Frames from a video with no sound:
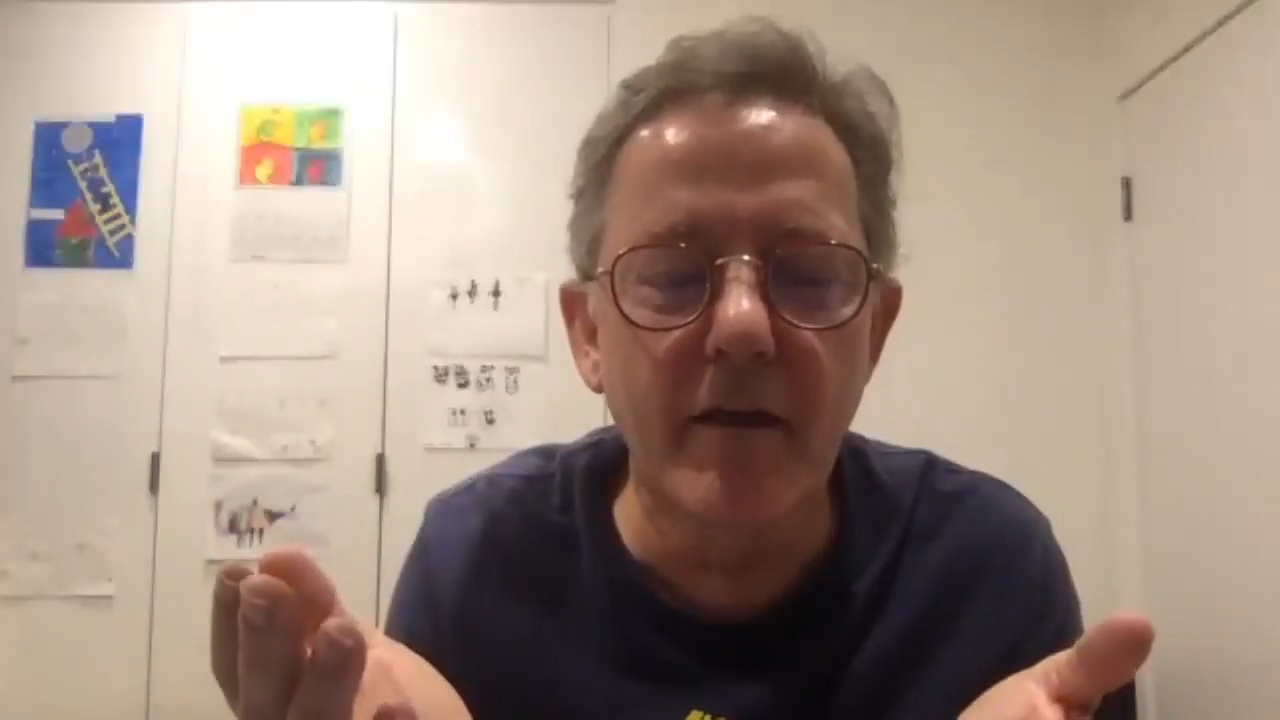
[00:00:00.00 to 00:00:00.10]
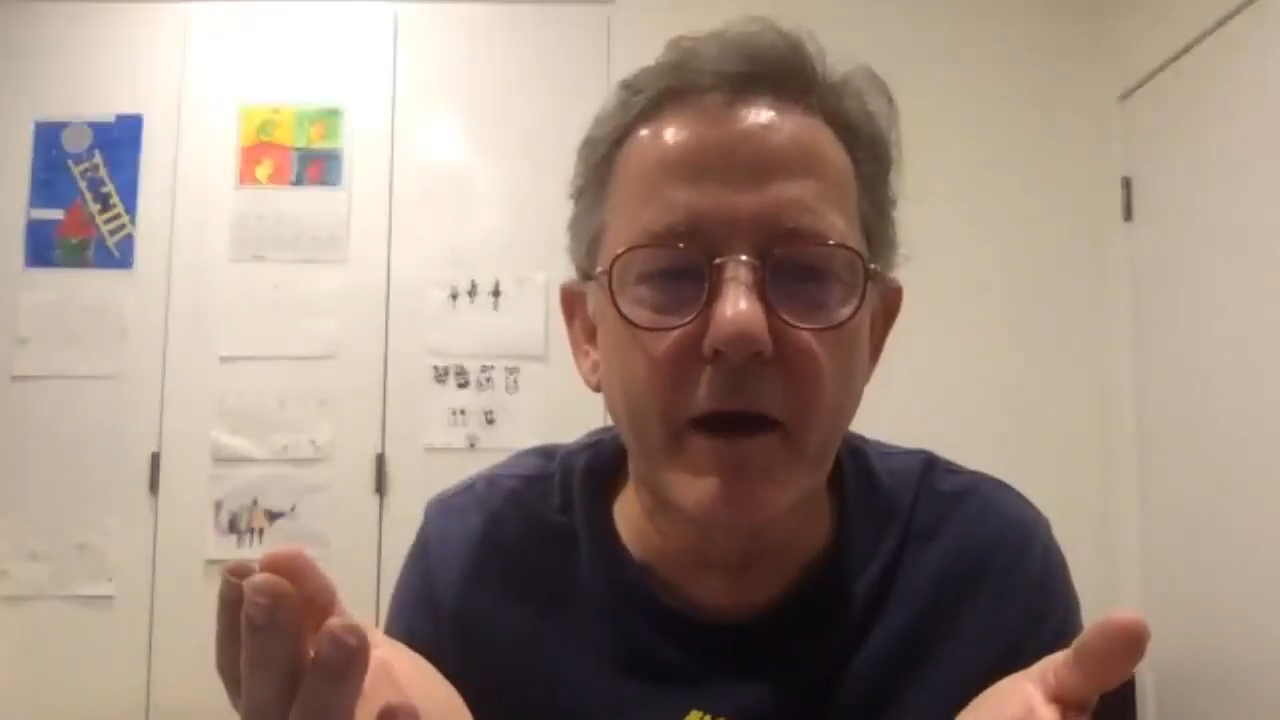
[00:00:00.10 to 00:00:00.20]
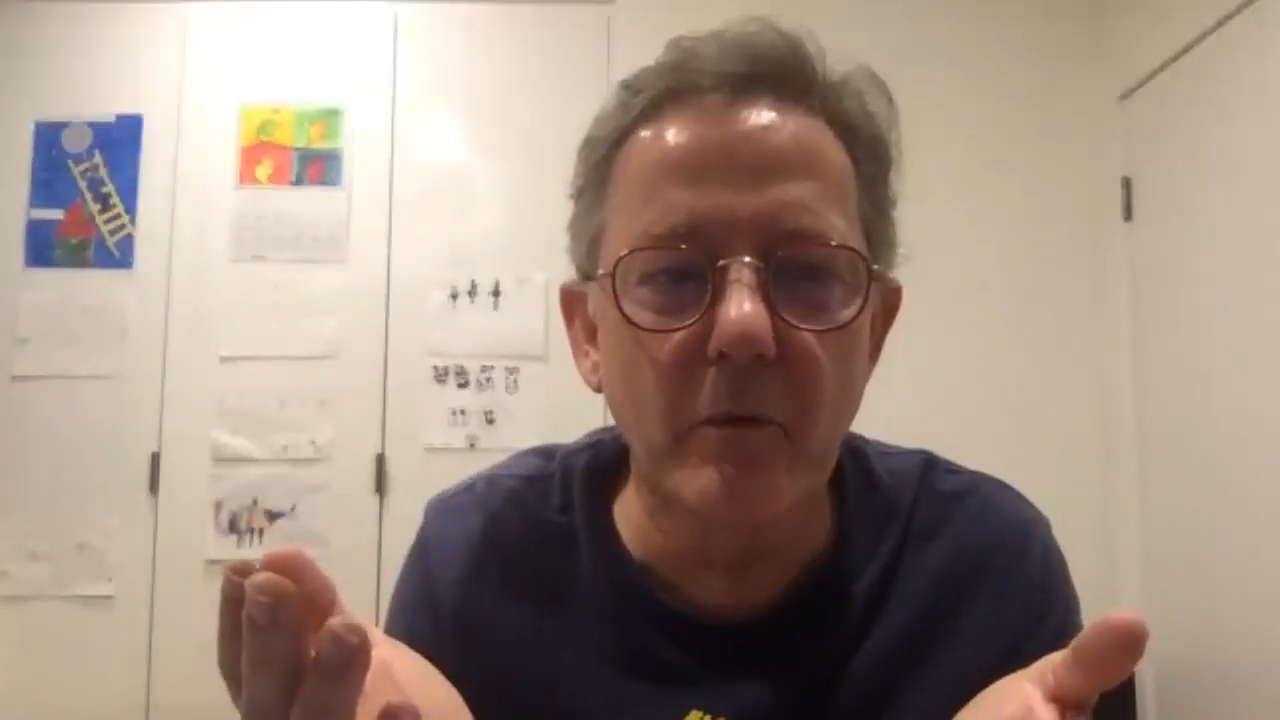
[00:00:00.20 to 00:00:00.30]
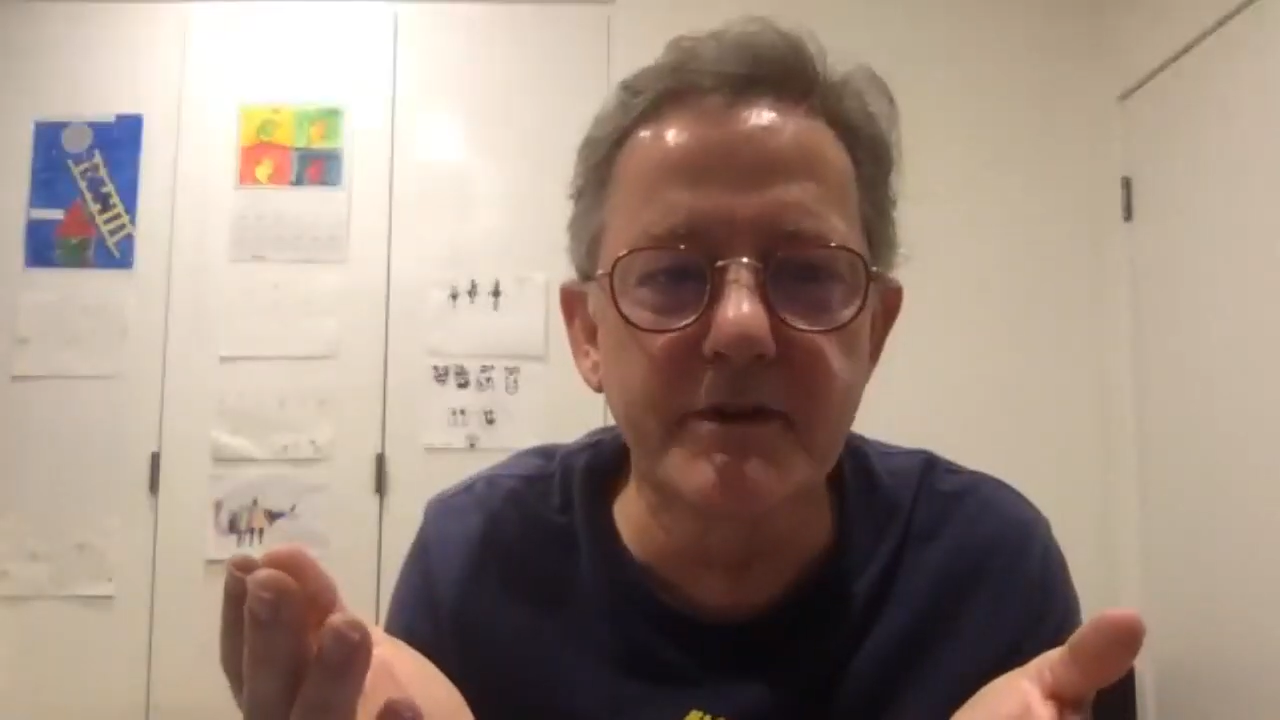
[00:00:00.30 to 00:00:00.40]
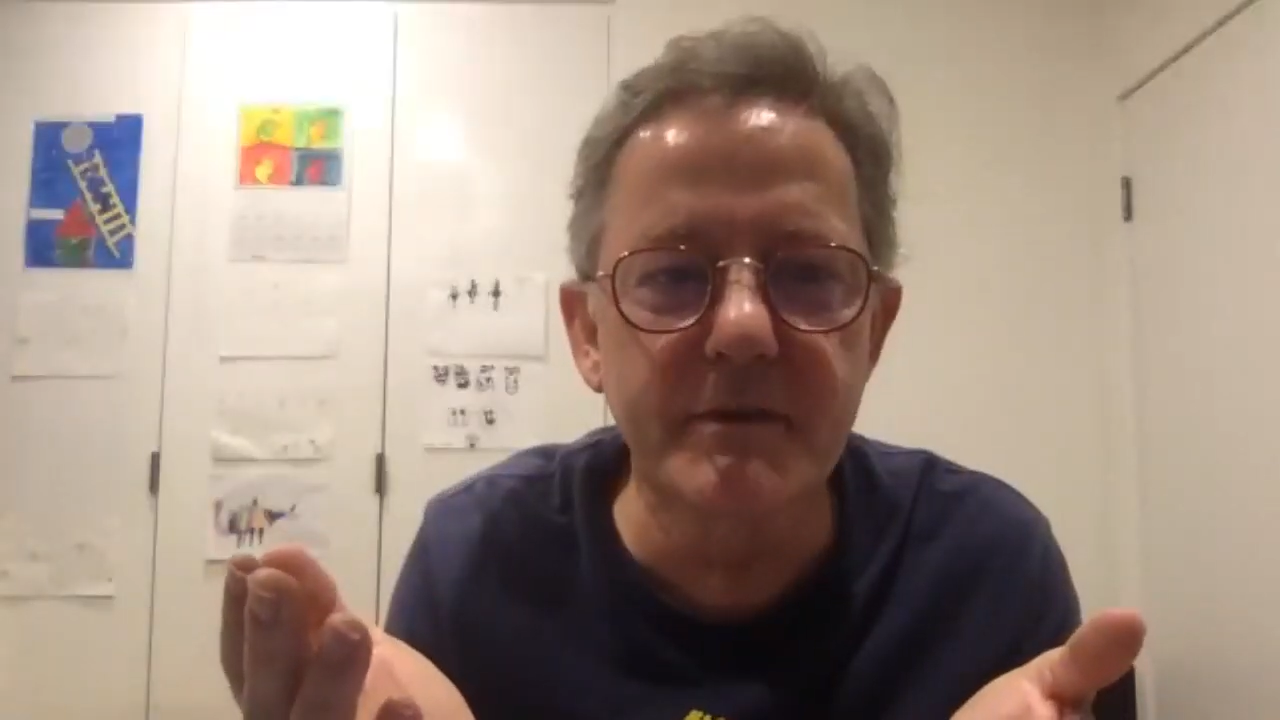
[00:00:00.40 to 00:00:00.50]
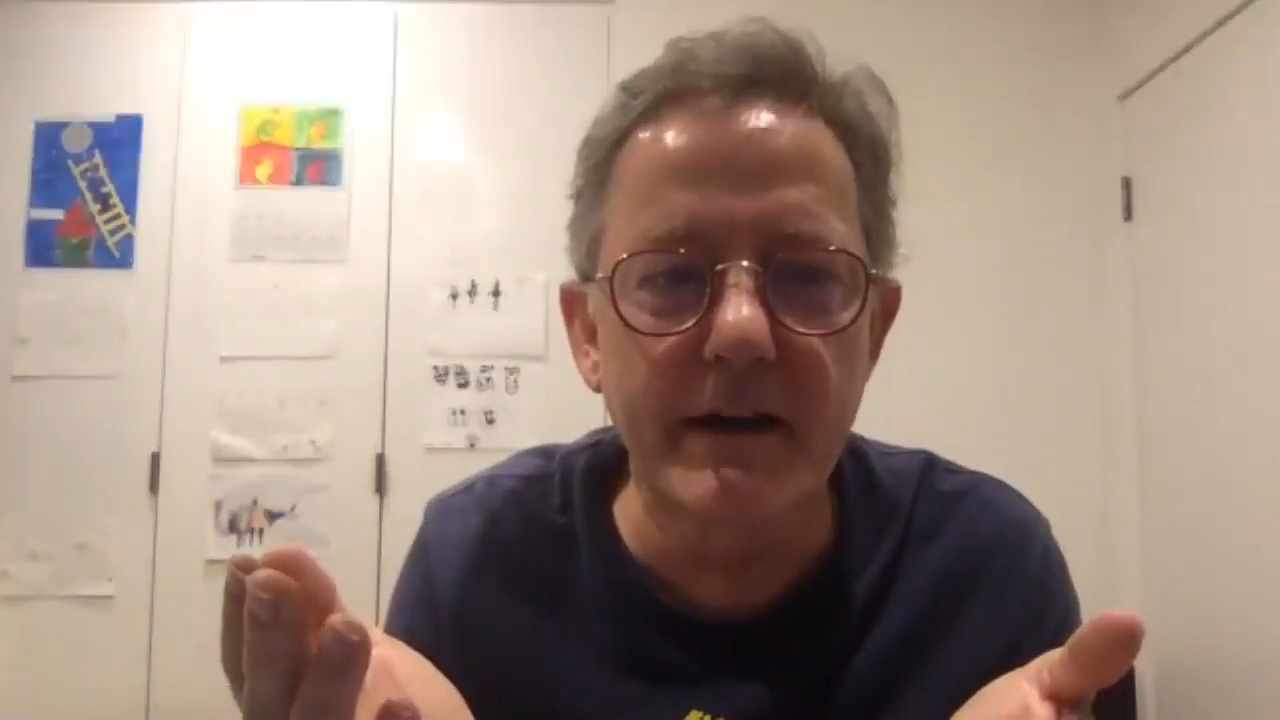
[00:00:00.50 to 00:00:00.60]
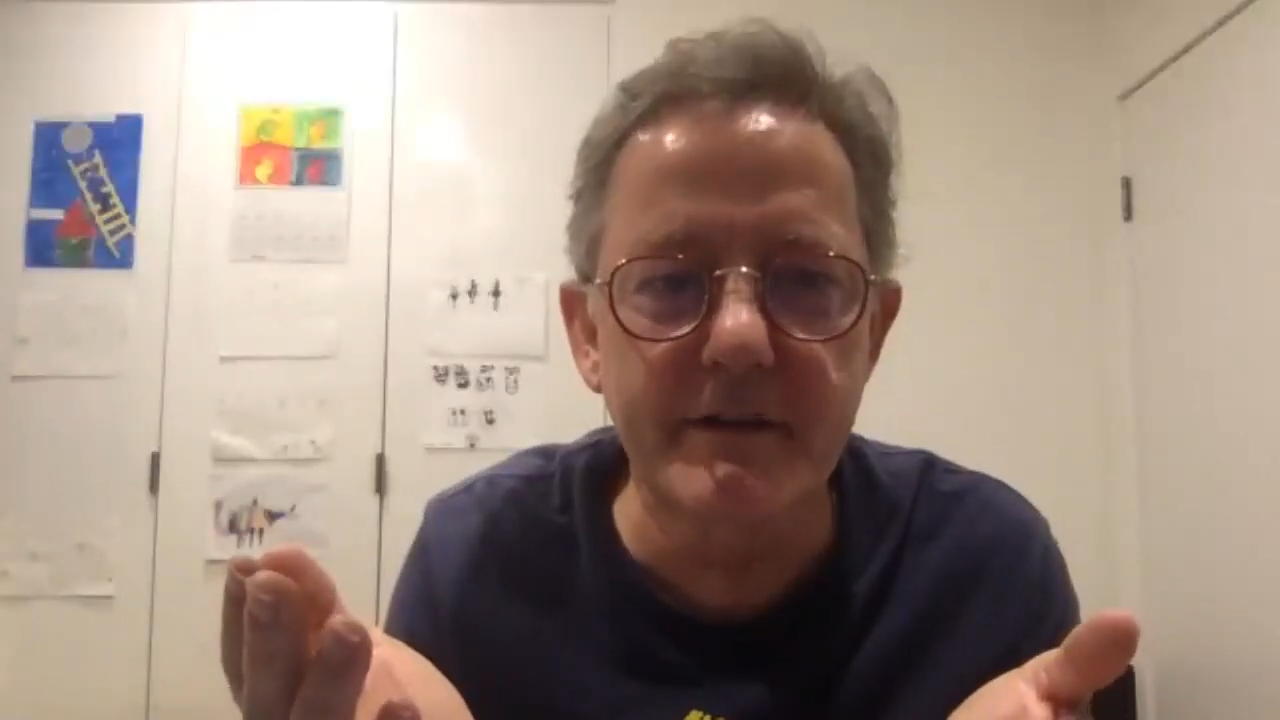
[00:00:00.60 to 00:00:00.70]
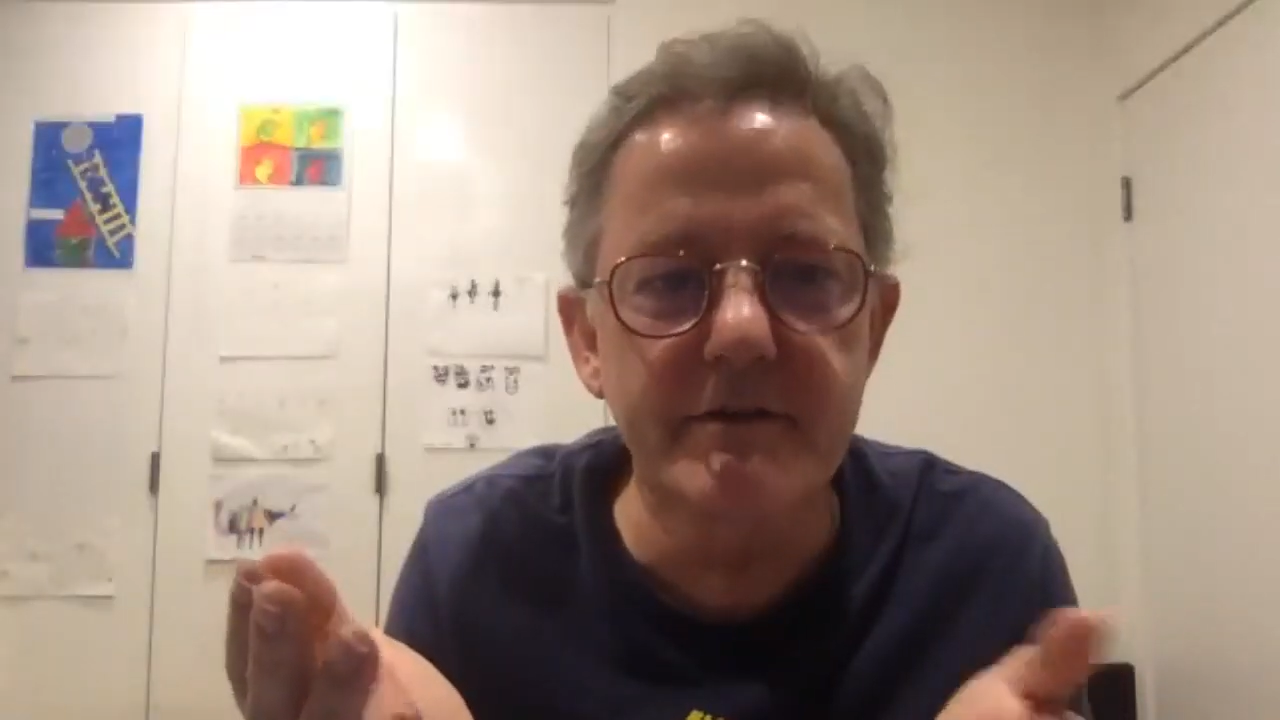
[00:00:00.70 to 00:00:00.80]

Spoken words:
That was amazing.